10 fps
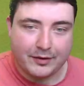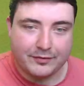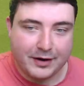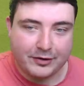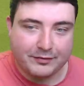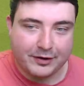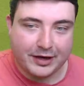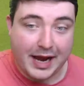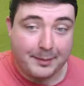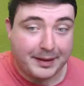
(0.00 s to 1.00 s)
very, very
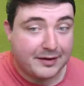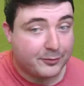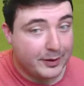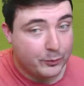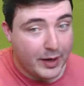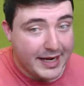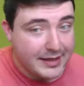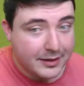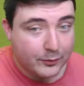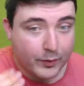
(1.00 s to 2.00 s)
happy. If we
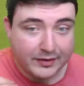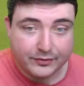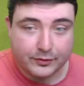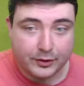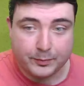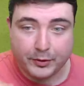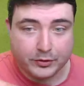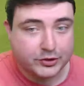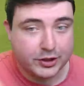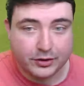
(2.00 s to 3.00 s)
win, we're through.
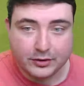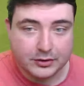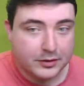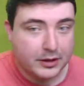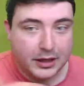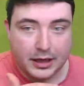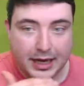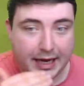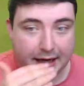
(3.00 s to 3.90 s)
Portugal are